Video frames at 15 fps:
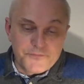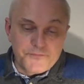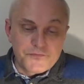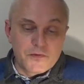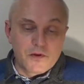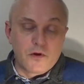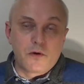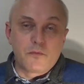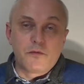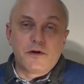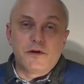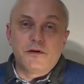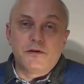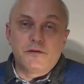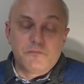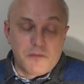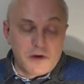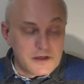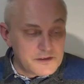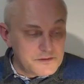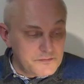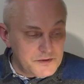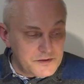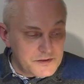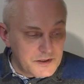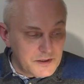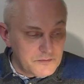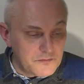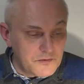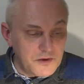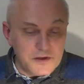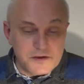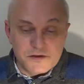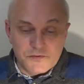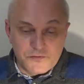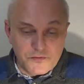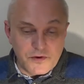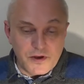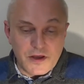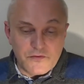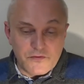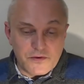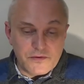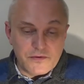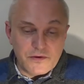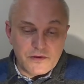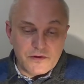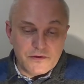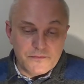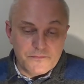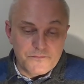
normally it must be some reason for everything.